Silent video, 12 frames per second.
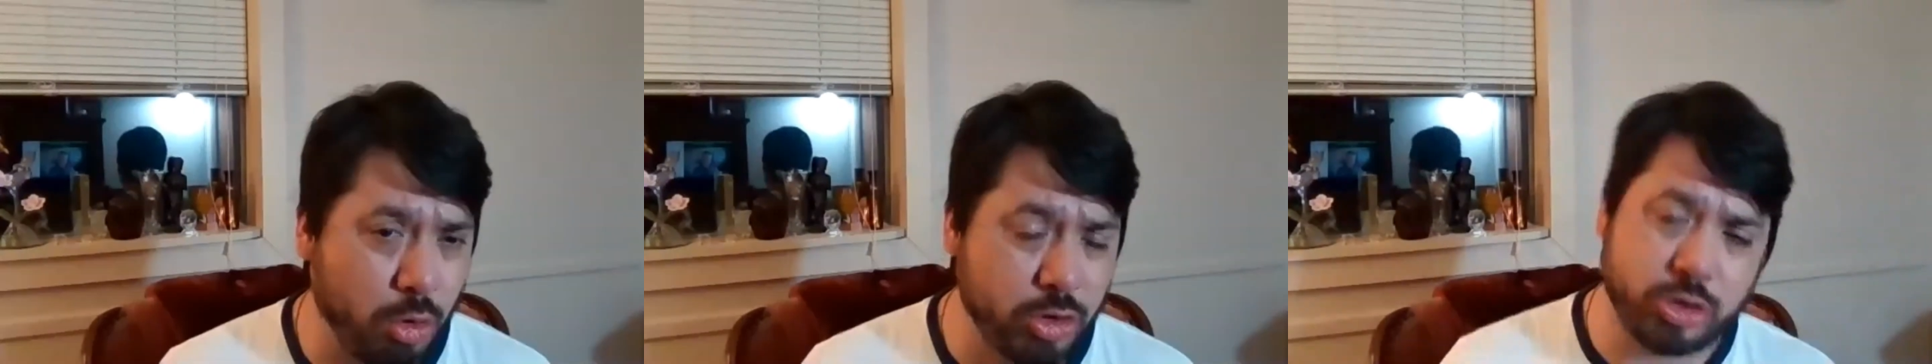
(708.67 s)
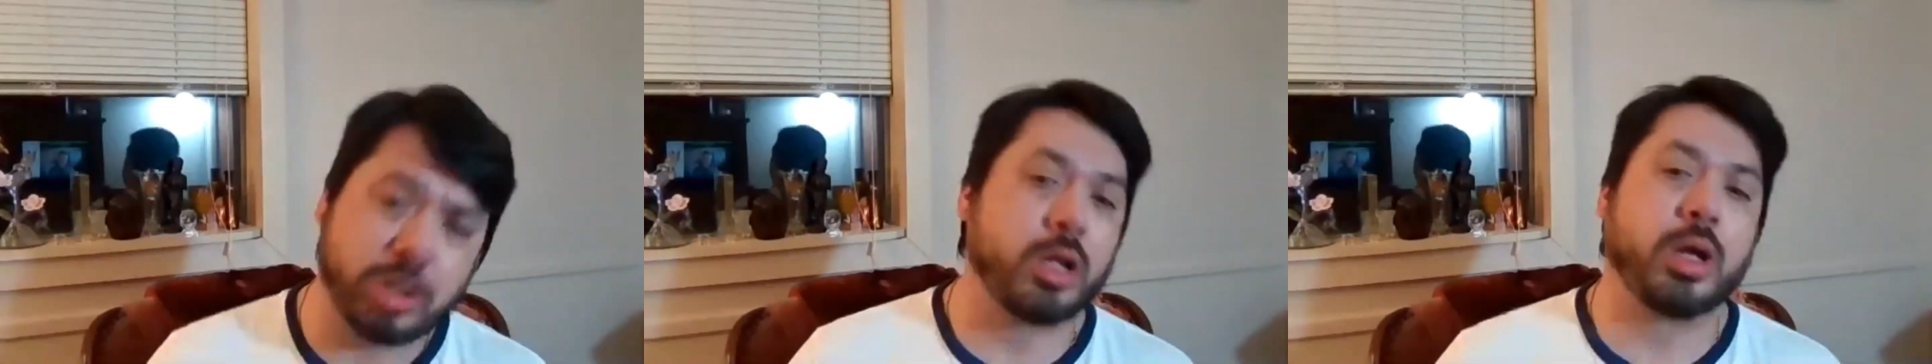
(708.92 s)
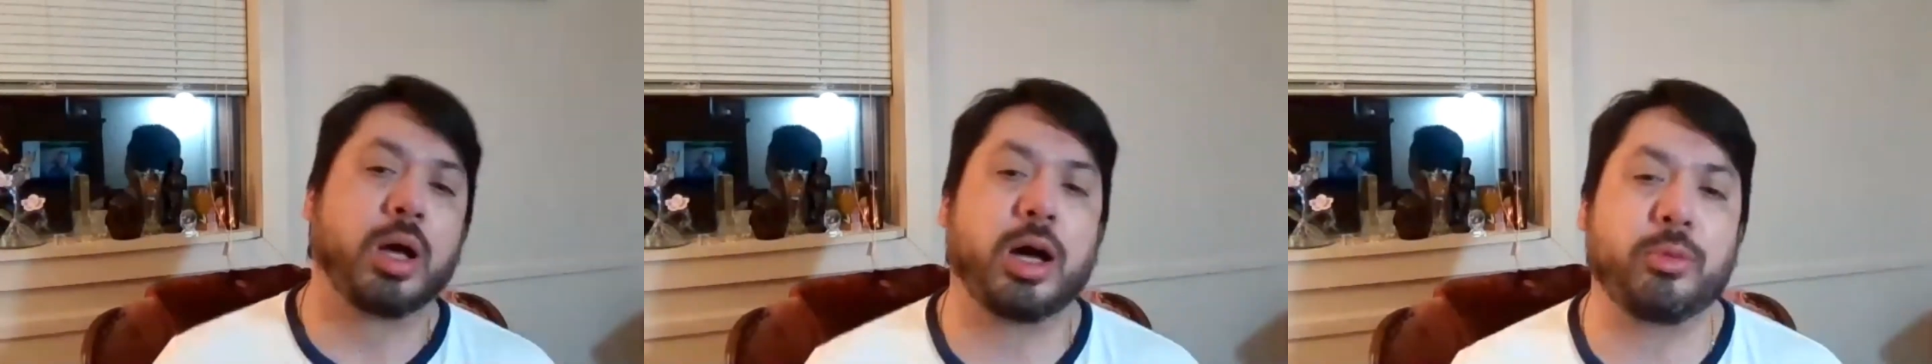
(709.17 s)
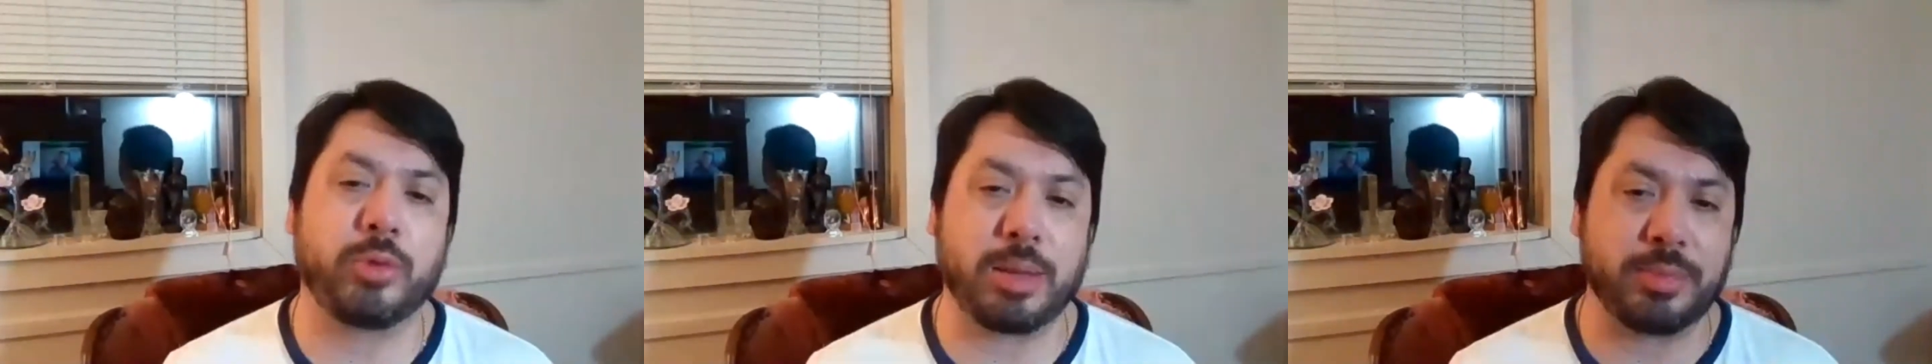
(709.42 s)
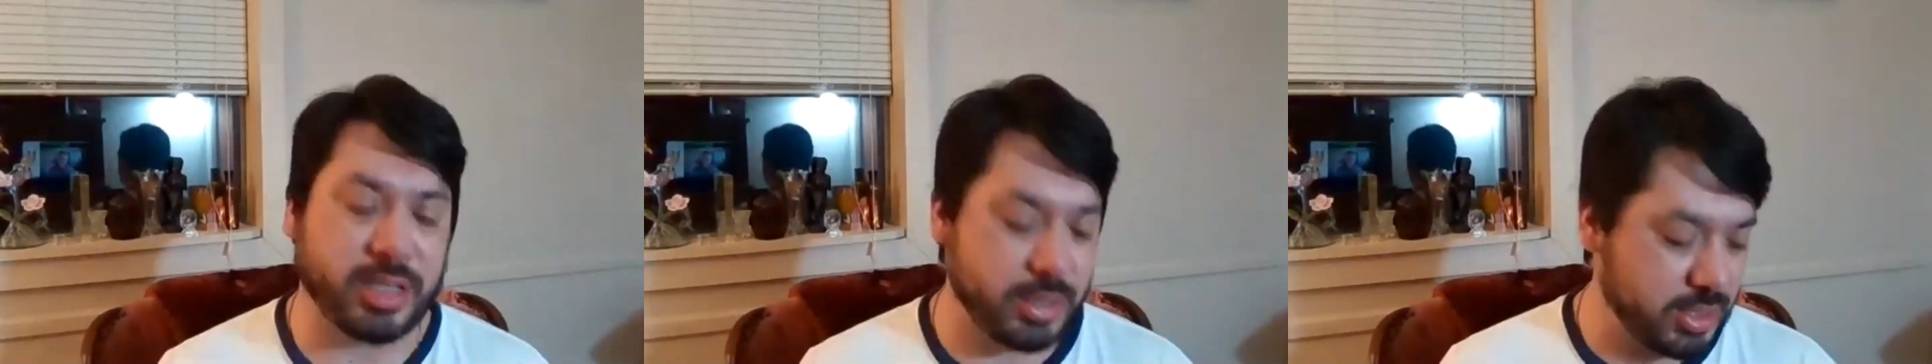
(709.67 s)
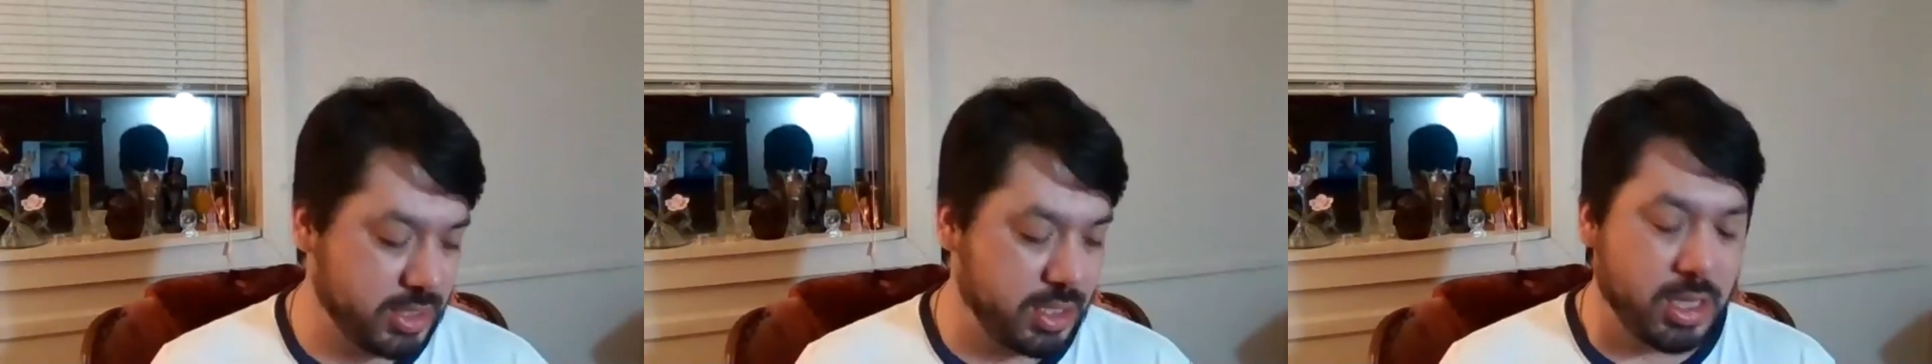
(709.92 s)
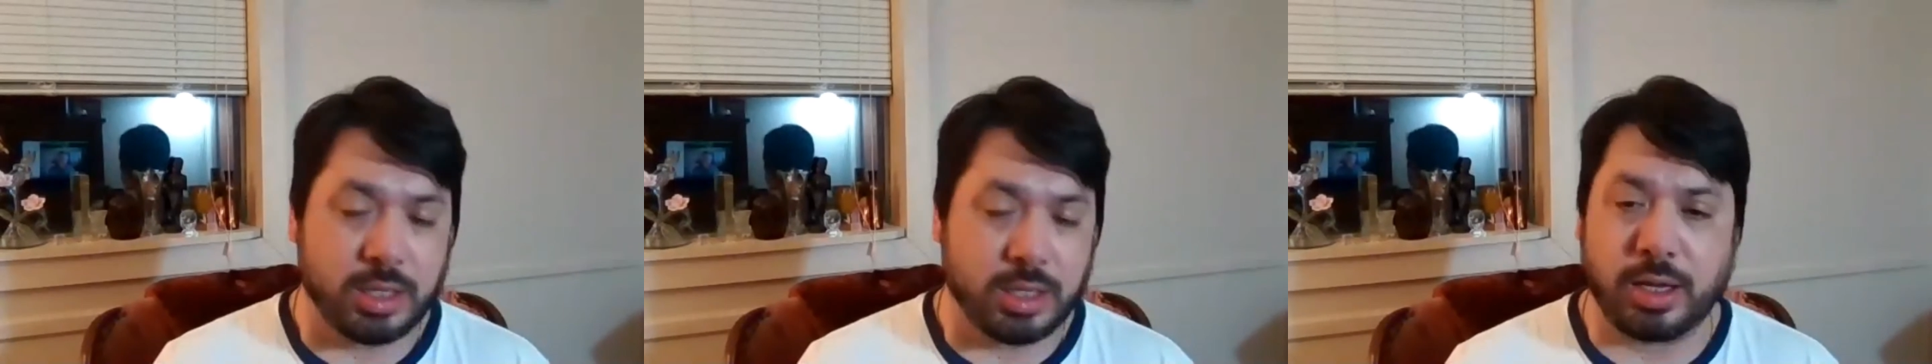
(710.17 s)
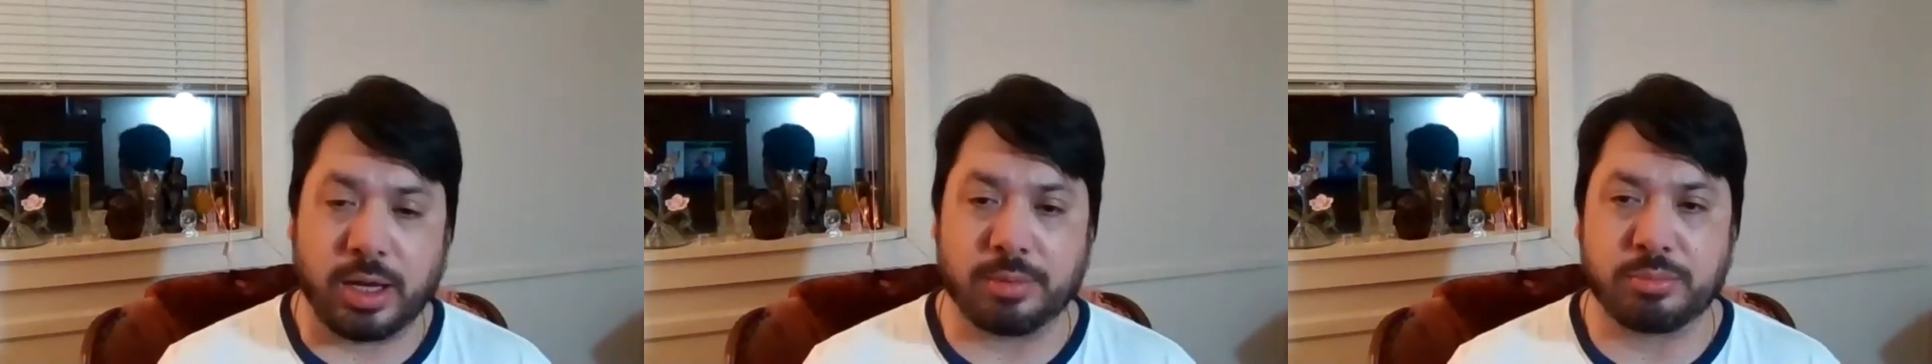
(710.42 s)
Wars Remnants.
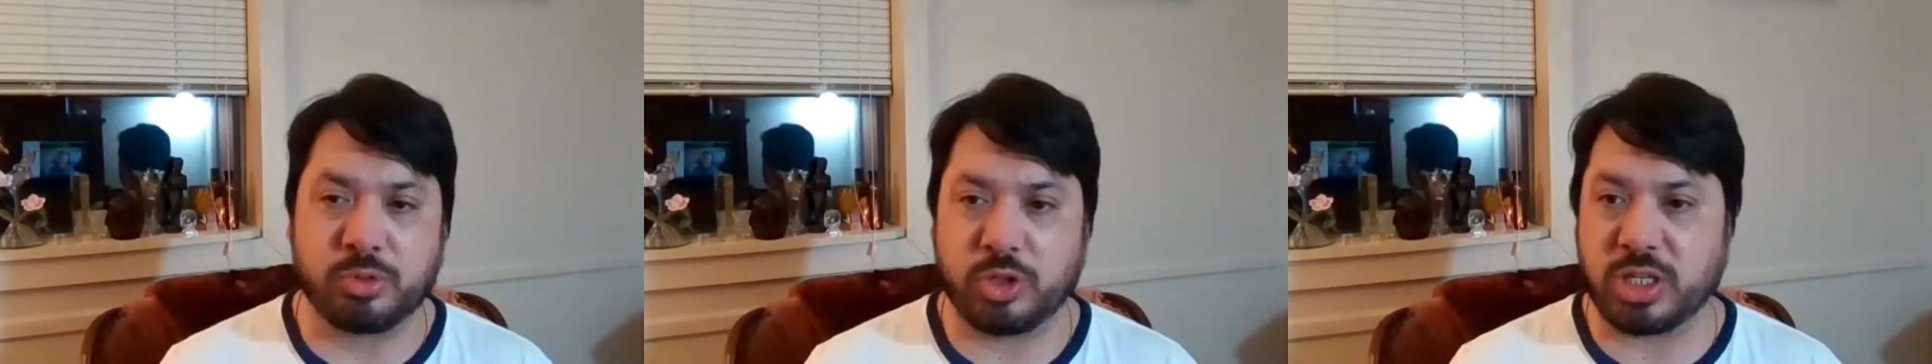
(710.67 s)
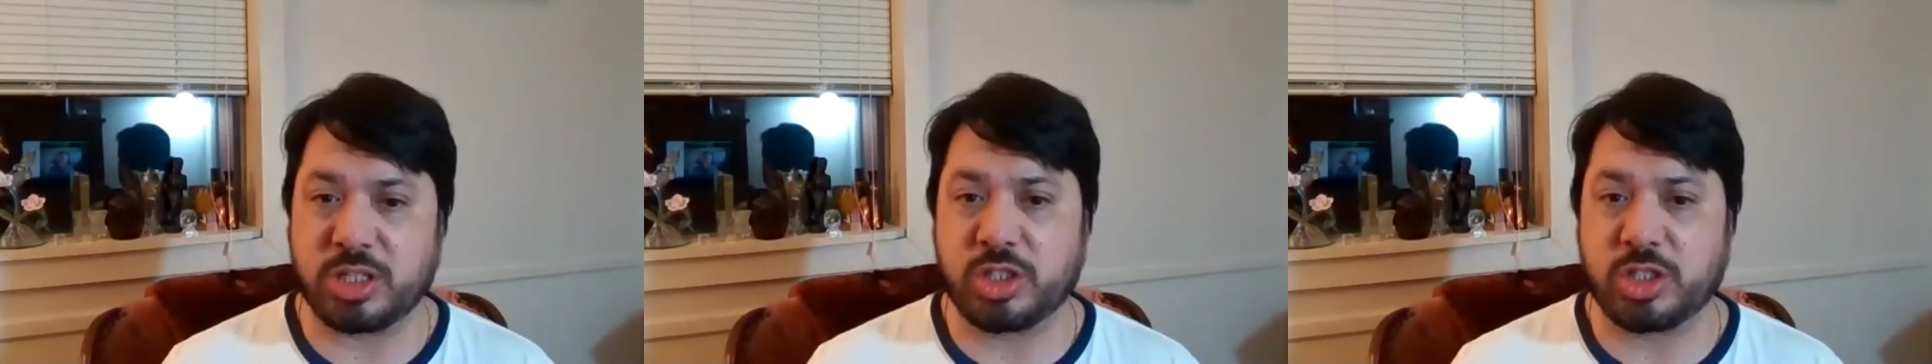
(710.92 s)
You